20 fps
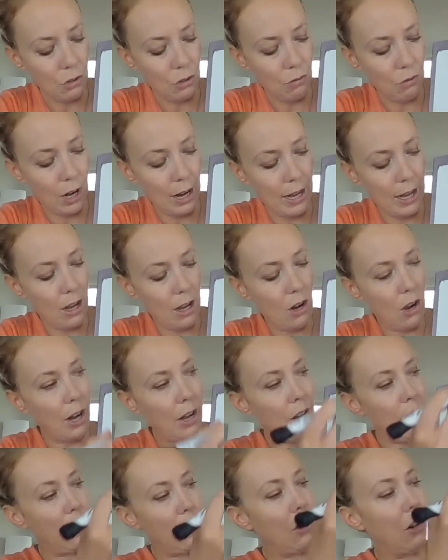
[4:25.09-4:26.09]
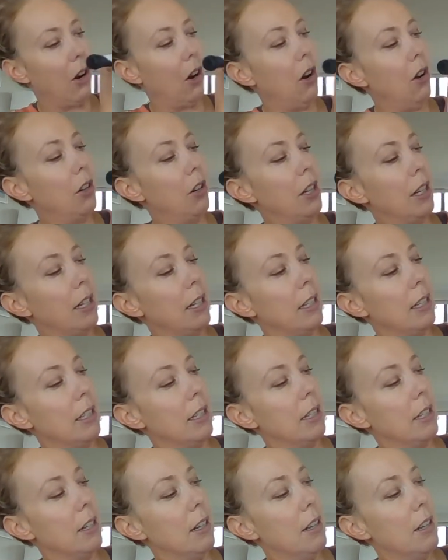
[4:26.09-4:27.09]
write 9 o'clock
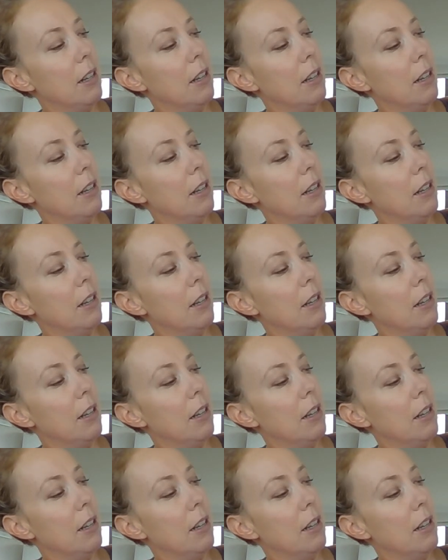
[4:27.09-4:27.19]
is